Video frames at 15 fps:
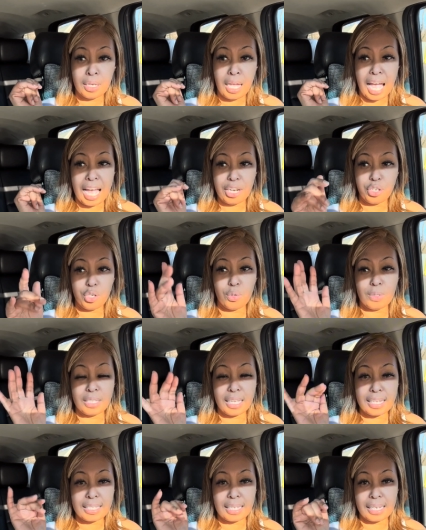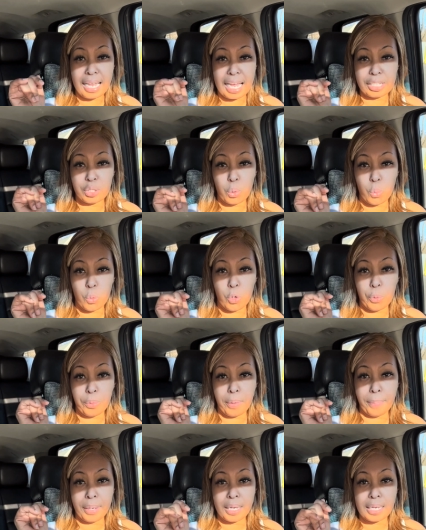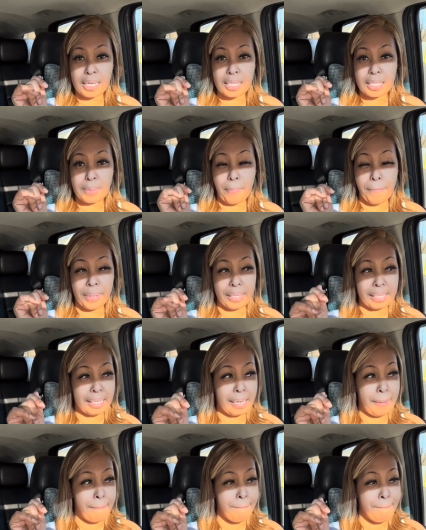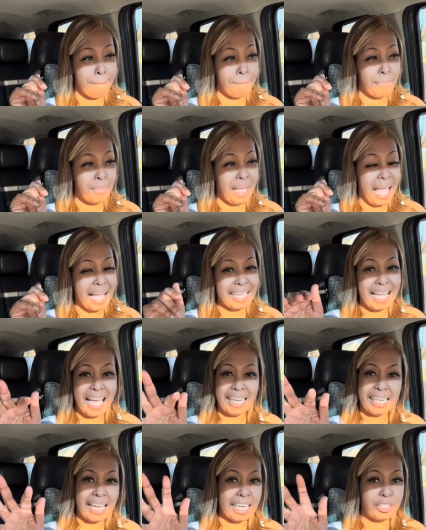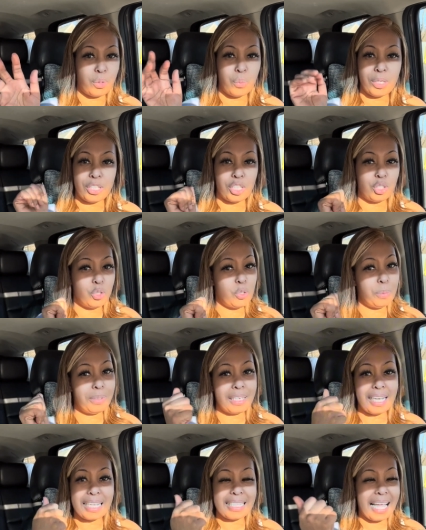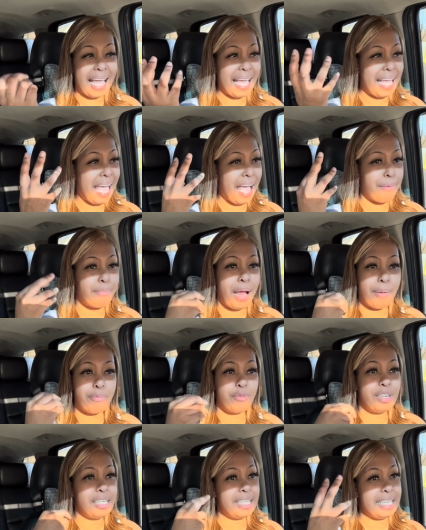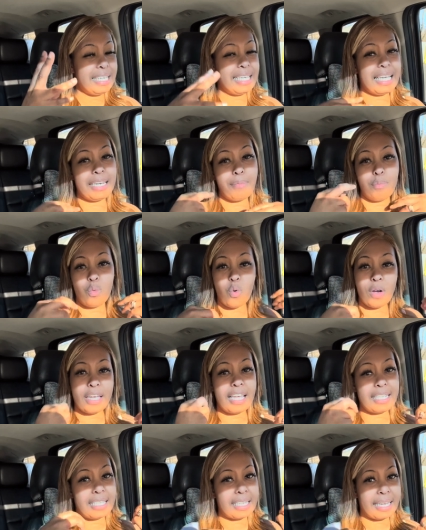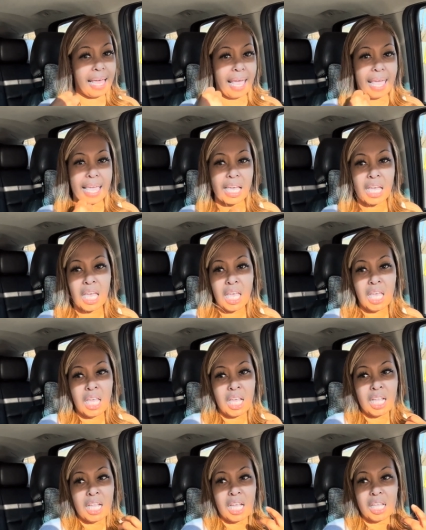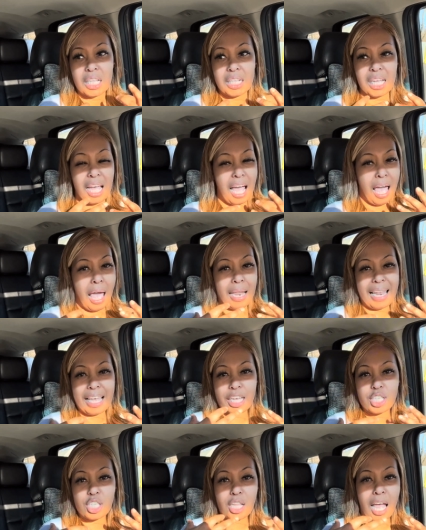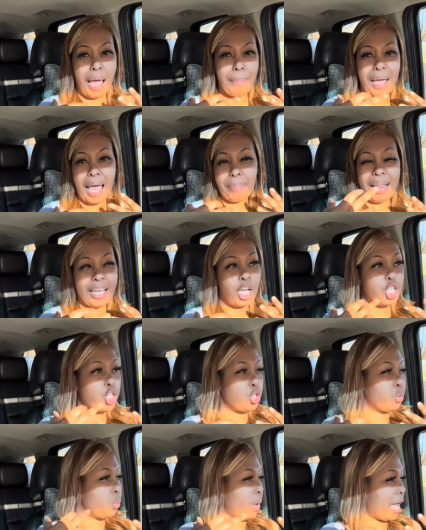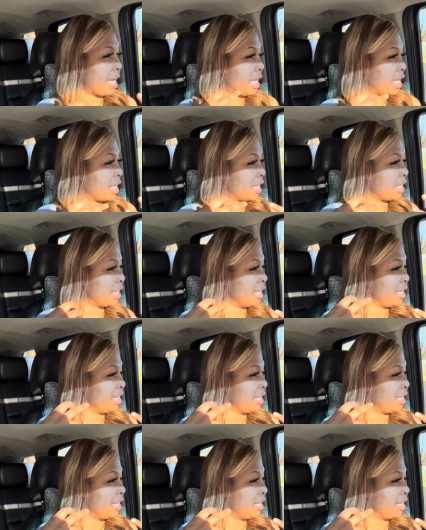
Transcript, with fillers: I do tend to like the warmer months, but I kind of like the winter too because I I'm, I'm, really getting more into like like a I'm, I'm like a sweater